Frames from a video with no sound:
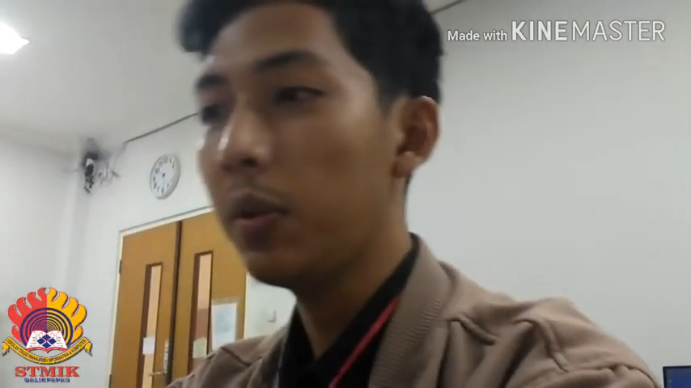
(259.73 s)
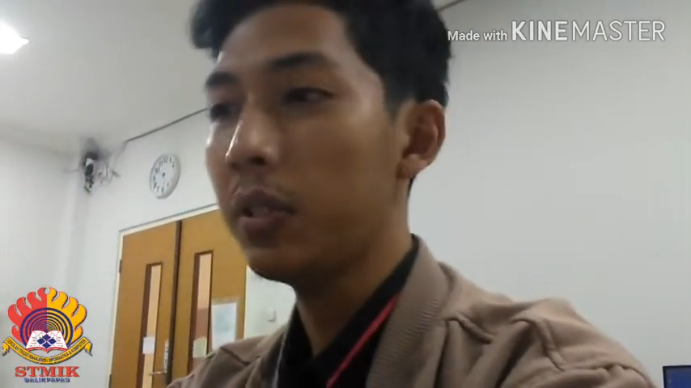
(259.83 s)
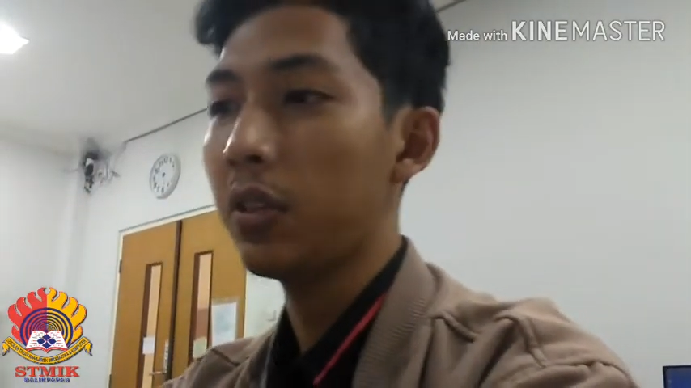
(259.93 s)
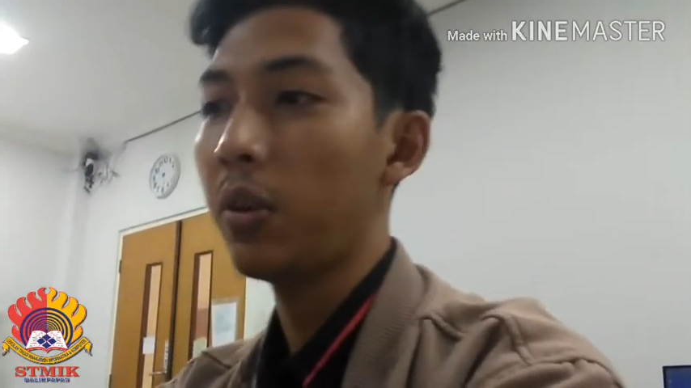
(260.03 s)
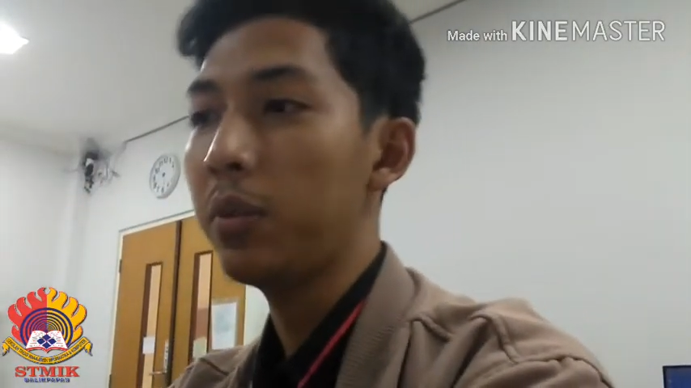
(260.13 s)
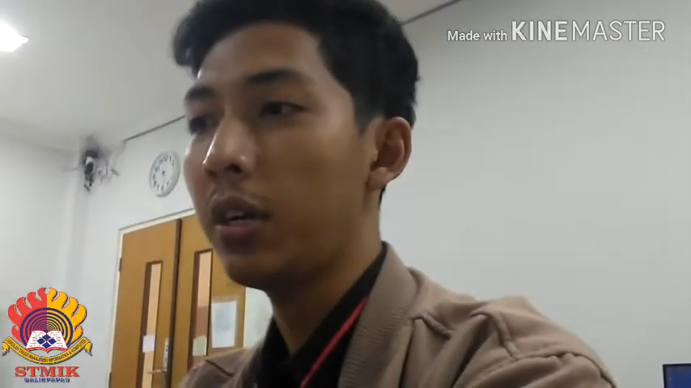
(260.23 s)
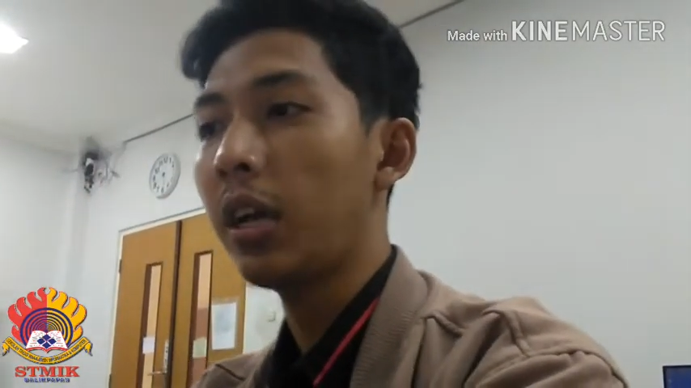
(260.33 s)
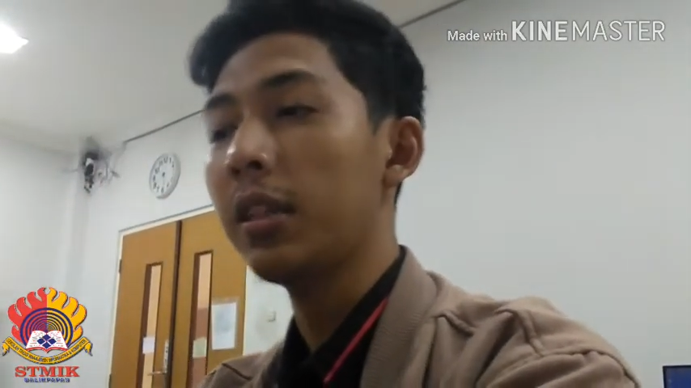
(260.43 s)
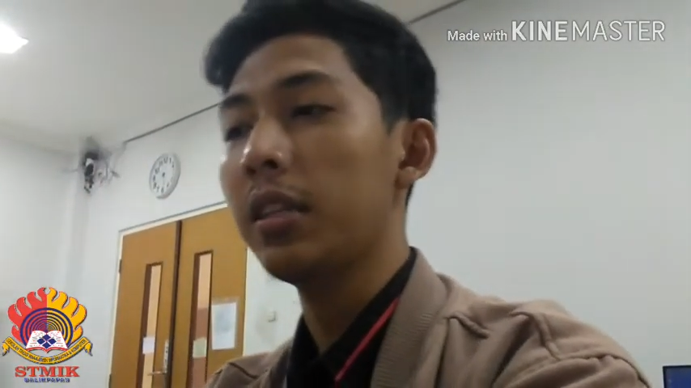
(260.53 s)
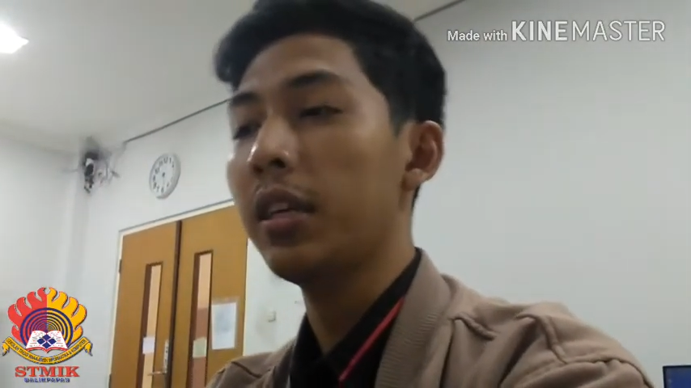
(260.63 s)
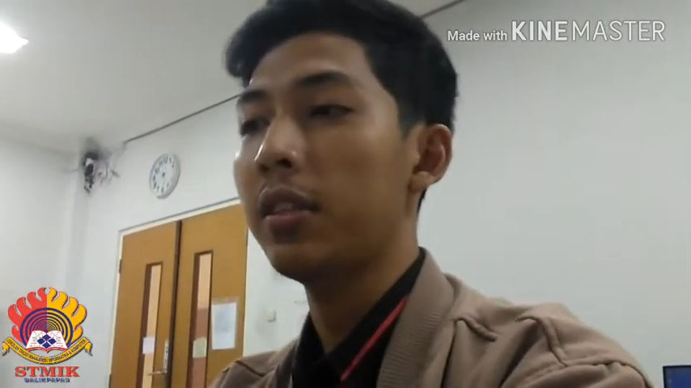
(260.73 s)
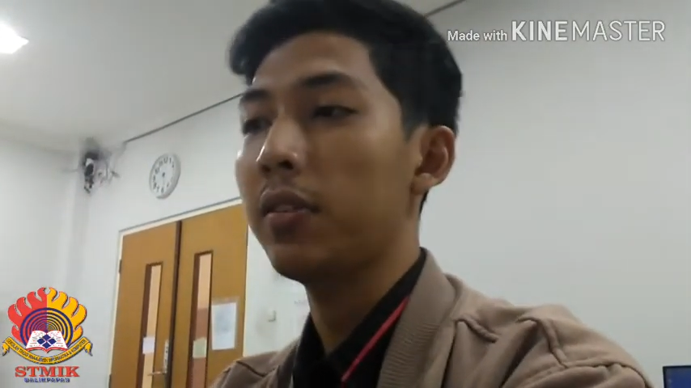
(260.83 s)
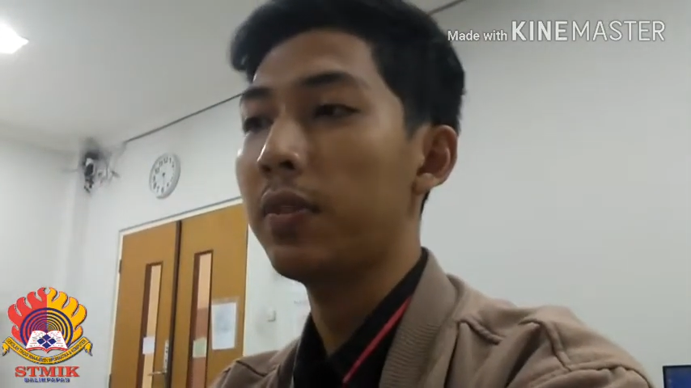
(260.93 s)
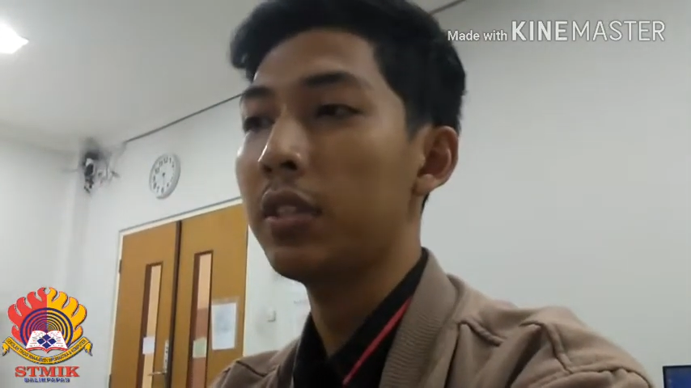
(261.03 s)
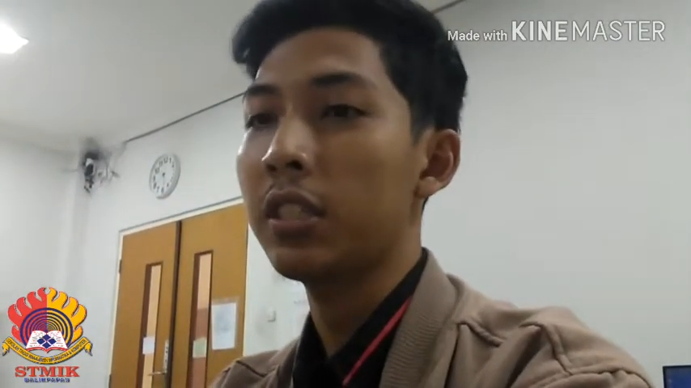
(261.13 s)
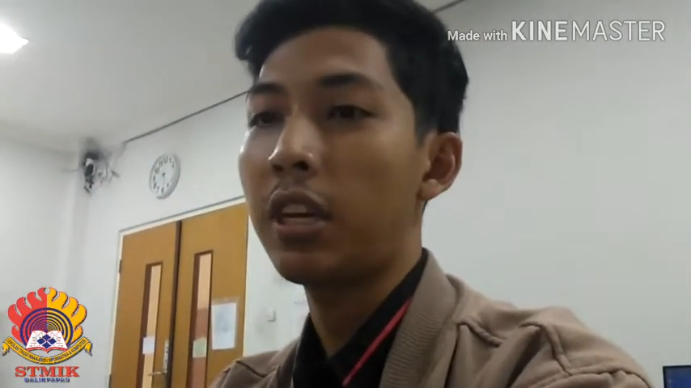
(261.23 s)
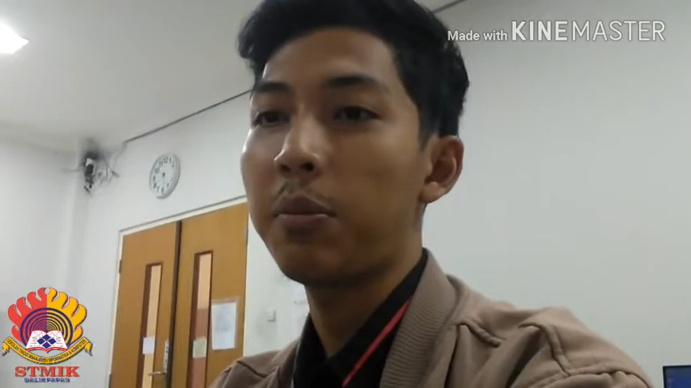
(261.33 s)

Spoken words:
it was the computer read at the first